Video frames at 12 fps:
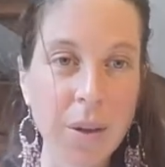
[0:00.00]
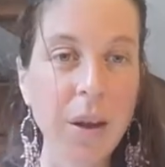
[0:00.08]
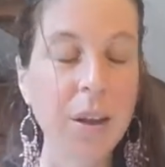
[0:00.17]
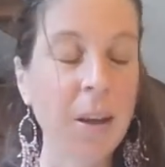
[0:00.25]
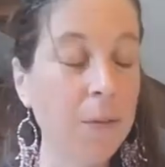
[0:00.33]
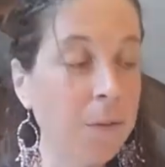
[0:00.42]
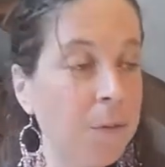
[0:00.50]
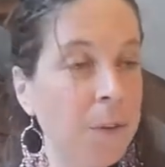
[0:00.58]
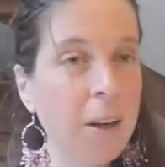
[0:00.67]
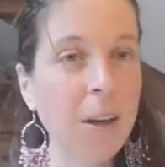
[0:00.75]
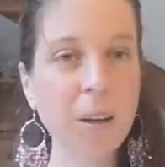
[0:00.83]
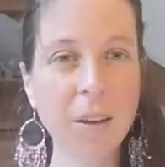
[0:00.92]
and I'm
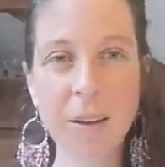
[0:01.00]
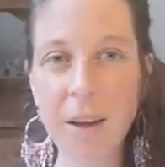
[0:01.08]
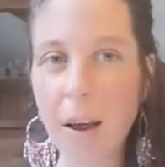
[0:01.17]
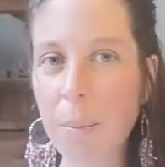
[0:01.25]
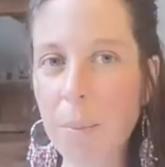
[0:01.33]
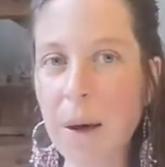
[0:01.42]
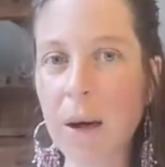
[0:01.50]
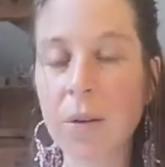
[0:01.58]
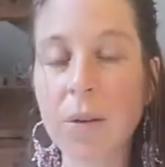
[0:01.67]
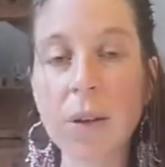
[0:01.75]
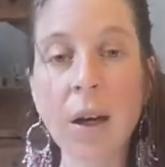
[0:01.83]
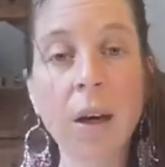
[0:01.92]
feeling them by our
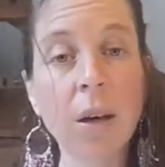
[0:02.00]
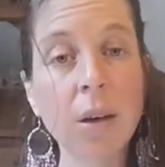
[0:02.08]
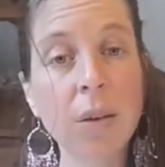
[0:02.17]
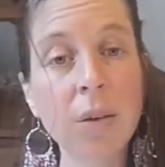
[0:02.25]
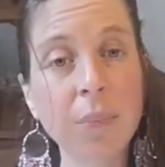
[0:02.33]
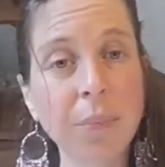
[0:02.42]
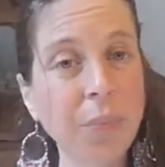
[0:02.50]
sides,